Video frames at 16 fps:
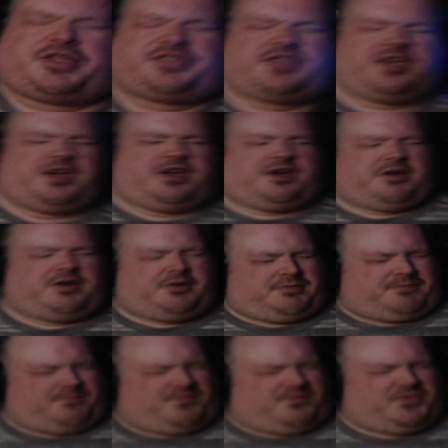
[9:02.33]
the
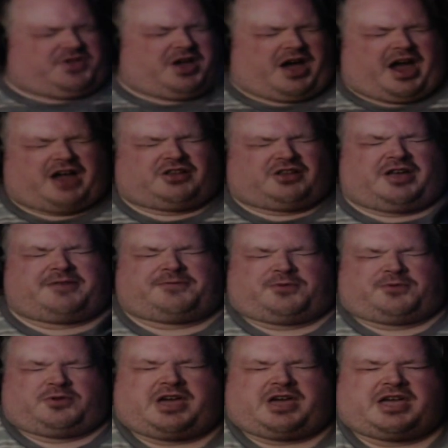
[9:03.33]
highlight
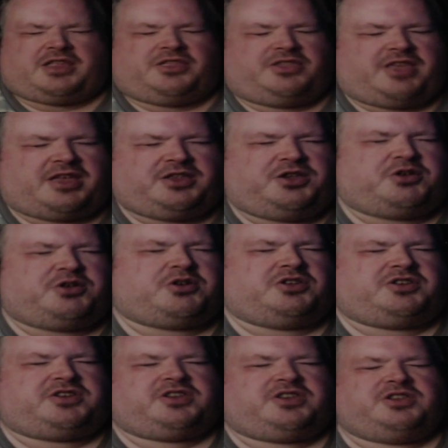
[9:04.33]
for that, and then you
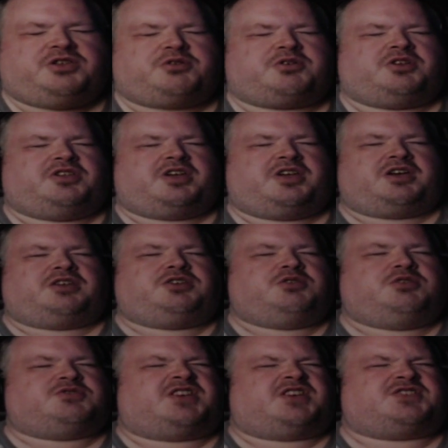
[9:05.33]
can
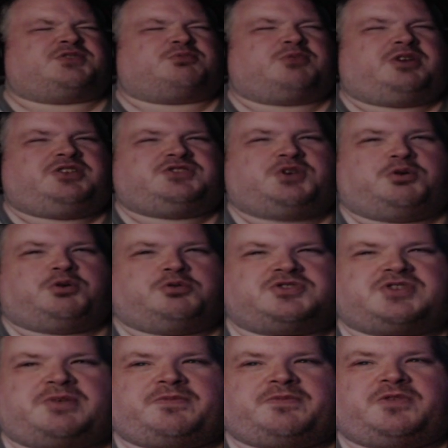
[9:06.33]
use that as a ringtone or
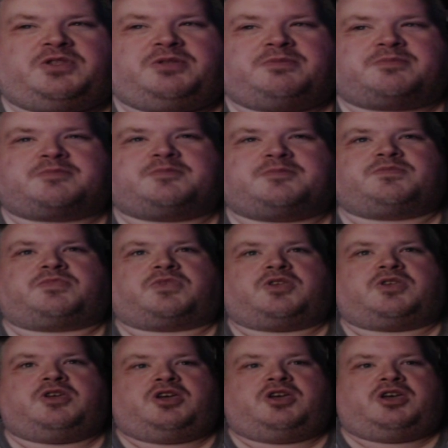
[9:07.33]
something.
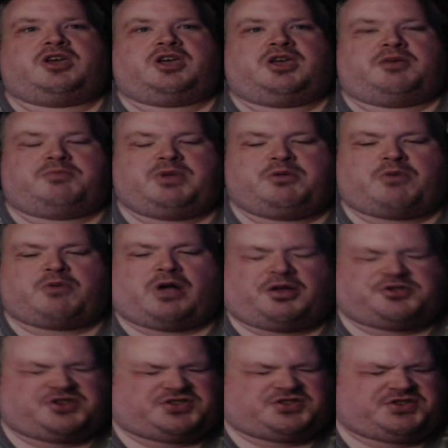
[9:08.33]
Meanwhile, I'll
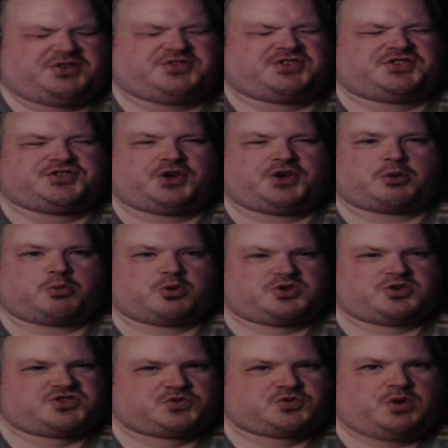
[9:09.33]
just use the Star
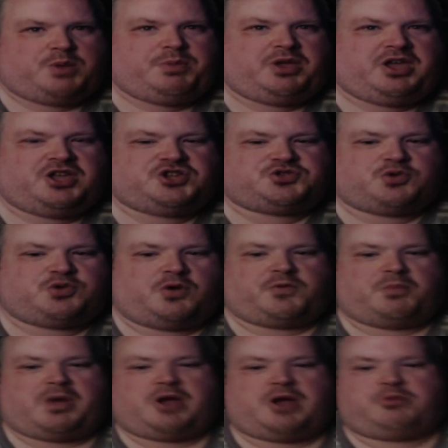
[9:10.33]
Wars screaming intro for
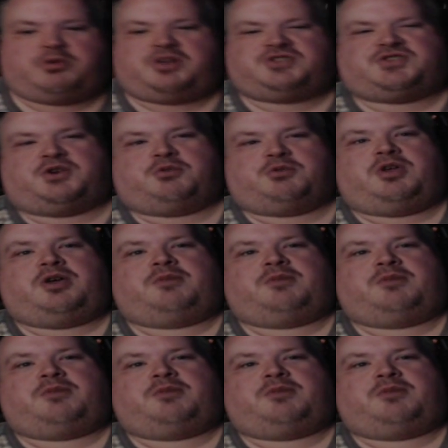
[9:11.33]
my ringtone.